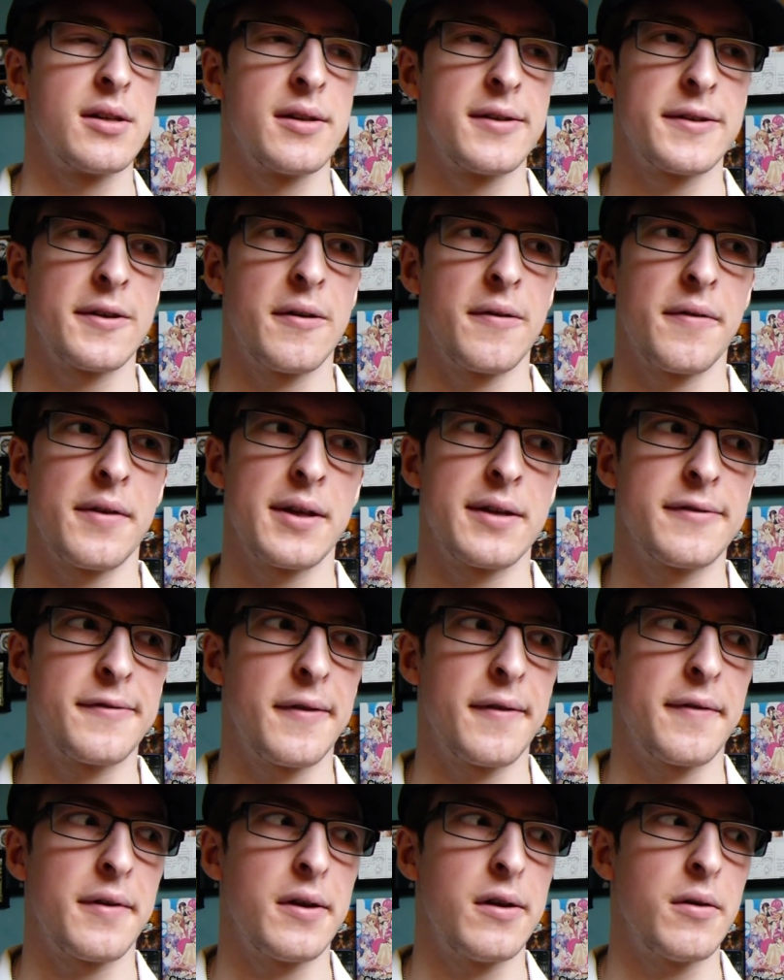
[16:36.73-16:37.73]
So if
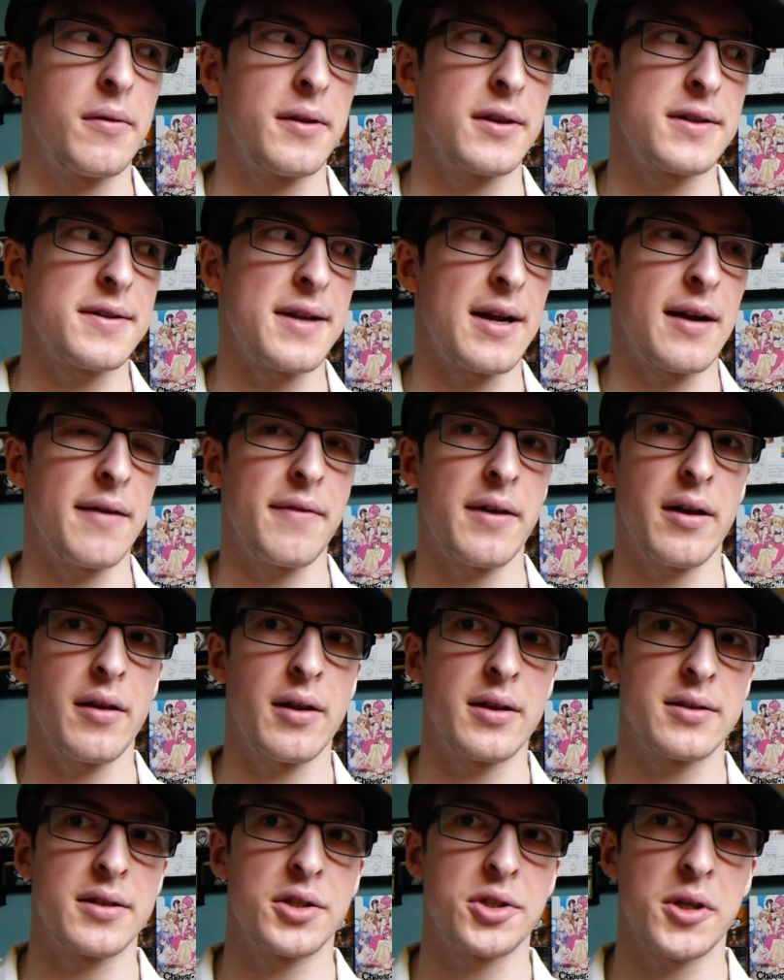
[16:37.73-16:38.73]
the new one doesn't have that,
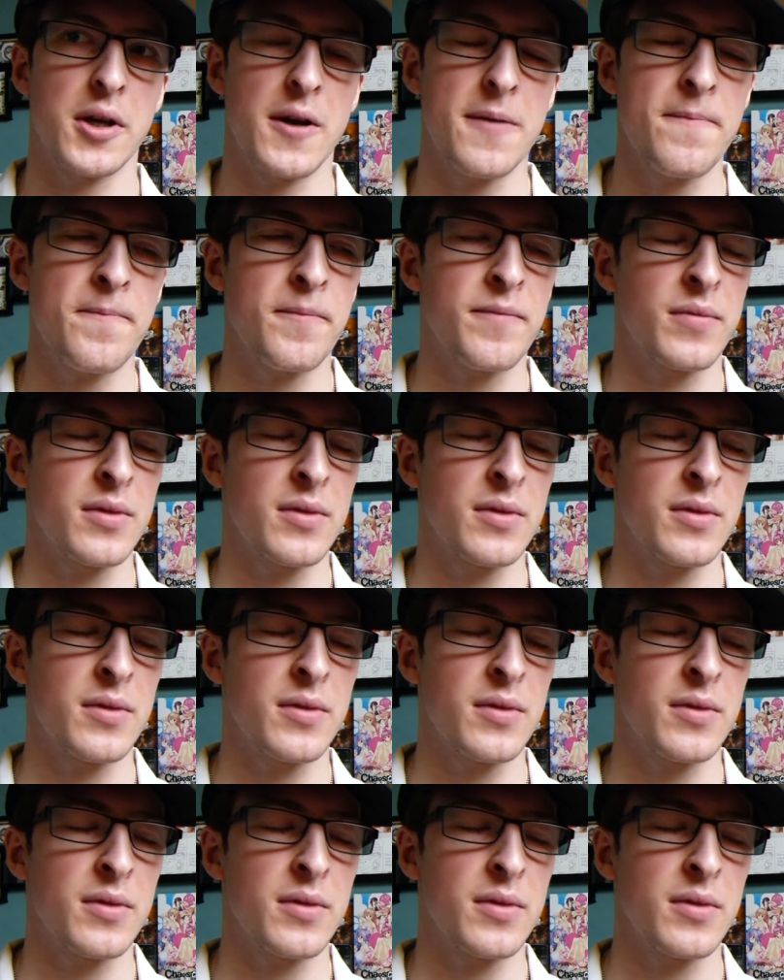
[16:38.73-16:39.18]
that's a shame.